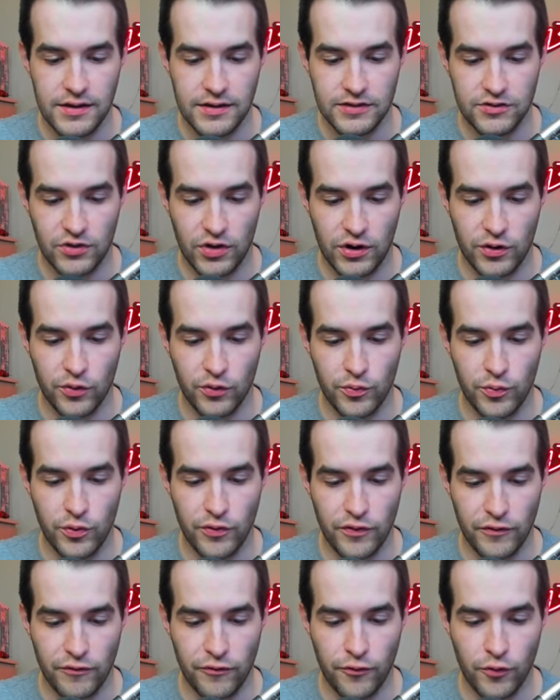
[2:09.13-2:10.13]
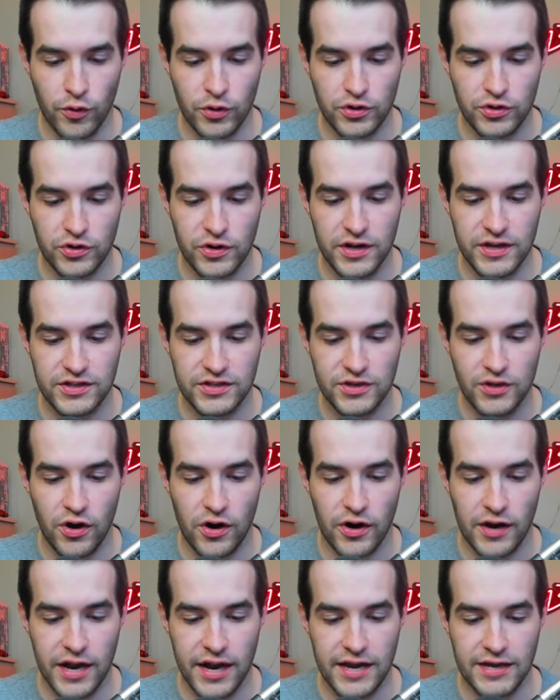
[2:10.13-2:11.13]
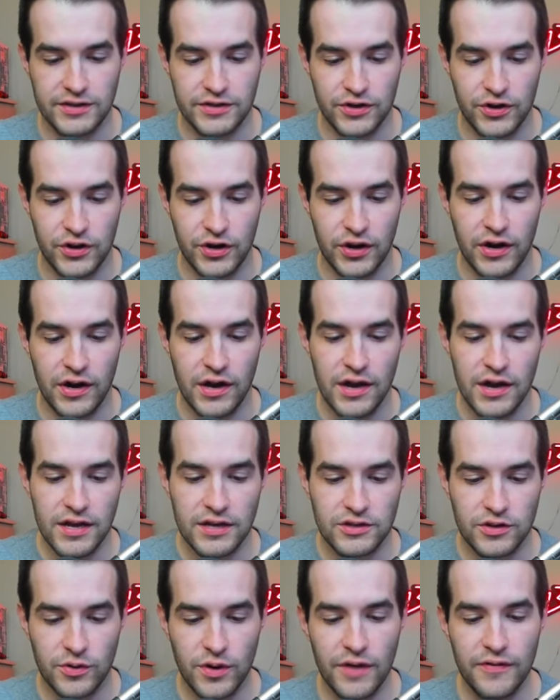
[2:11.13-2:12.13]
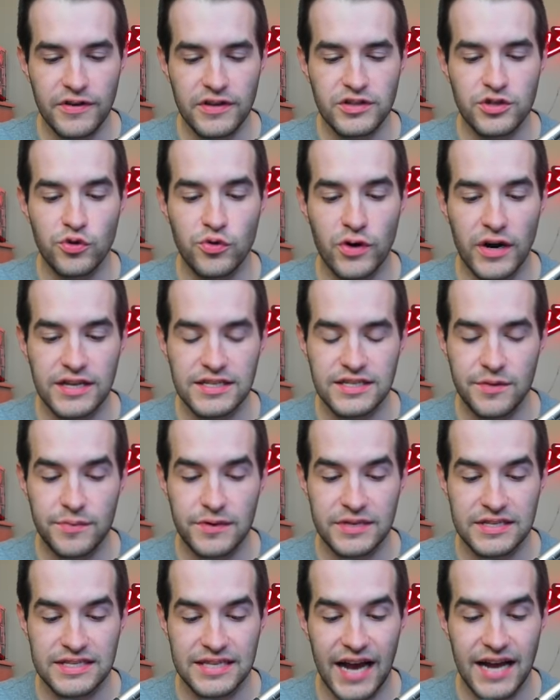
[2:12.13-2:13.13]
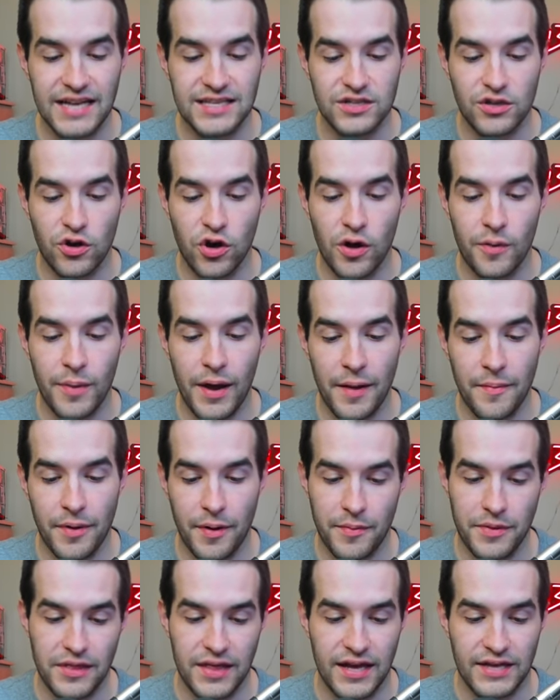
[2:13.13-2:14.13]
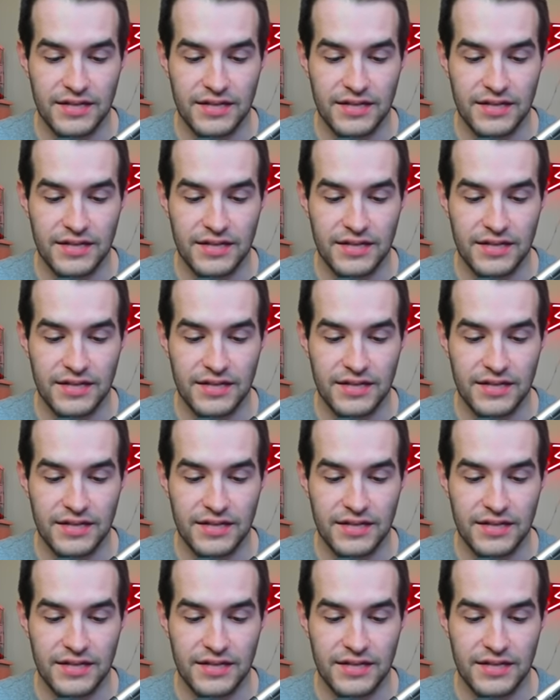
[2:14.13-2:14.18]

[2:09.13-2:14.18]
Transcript: Stronghold of Moving Fortress, Stargazer, so nothing too crazy besides the call by, but I mean, that's